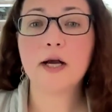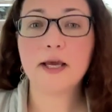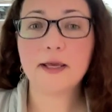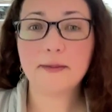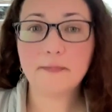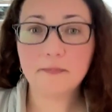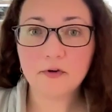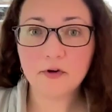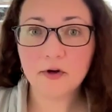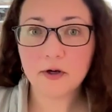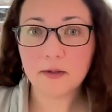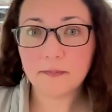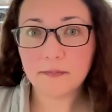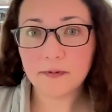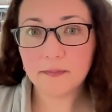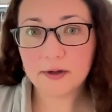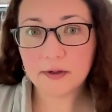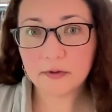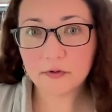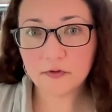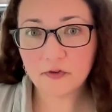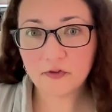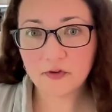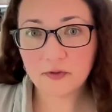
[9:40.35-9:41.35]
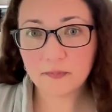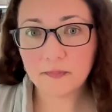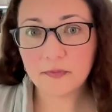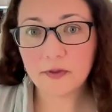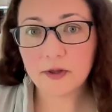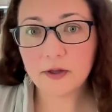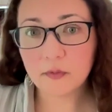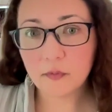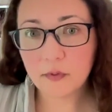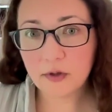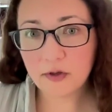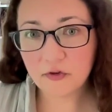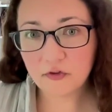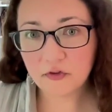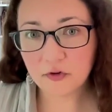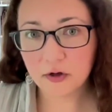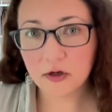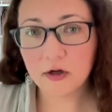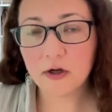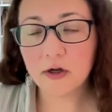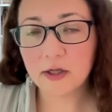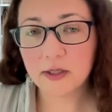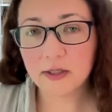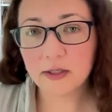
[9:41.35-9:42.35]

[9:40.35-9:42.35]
hyped up about something we saw